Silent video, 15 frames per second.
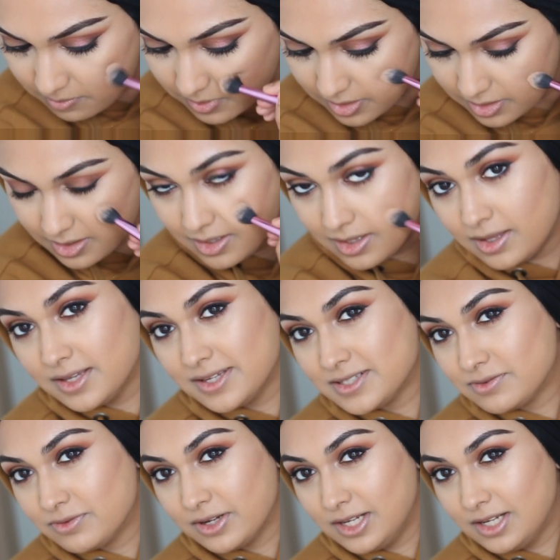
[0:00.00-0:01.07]
But it
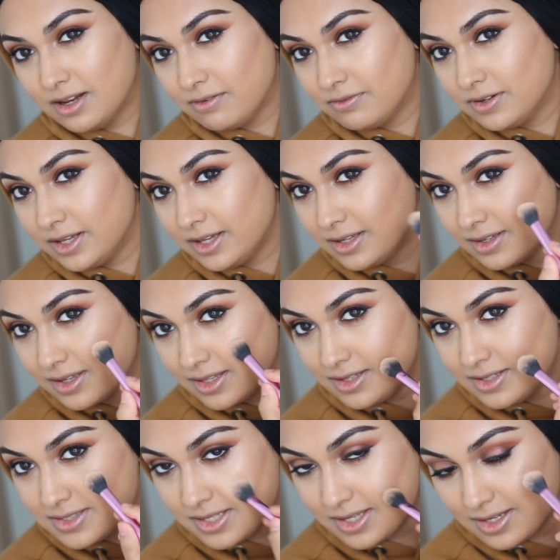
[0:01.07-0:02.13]
is really lovely. Can
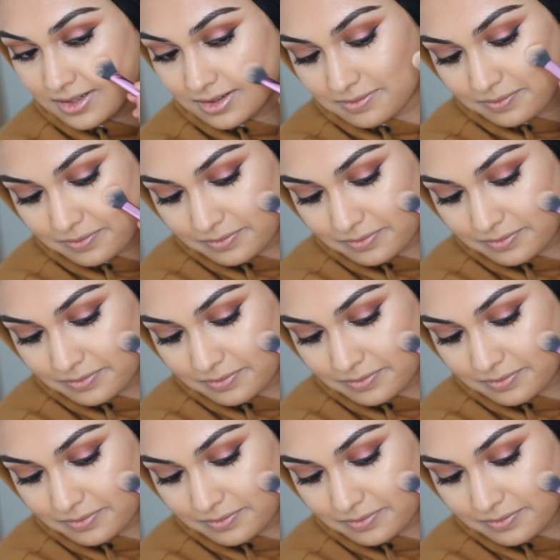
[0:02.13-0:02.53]
you see?